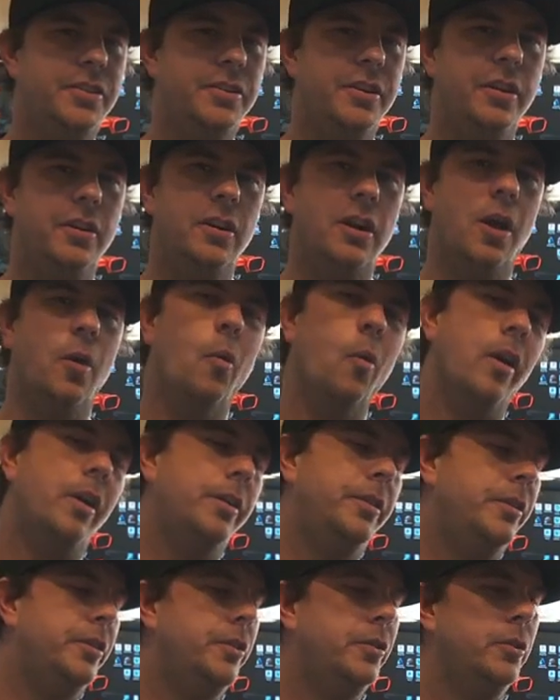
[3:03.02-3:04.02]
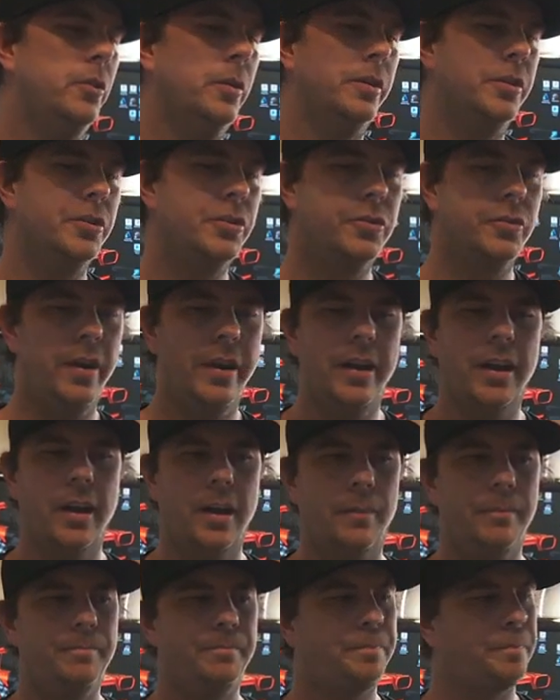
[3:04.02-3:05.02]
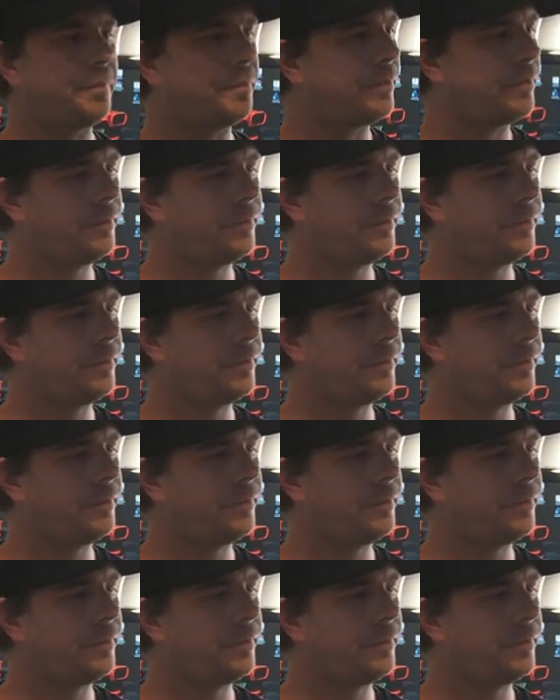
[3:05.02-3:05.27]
this year I wanted to do a straight up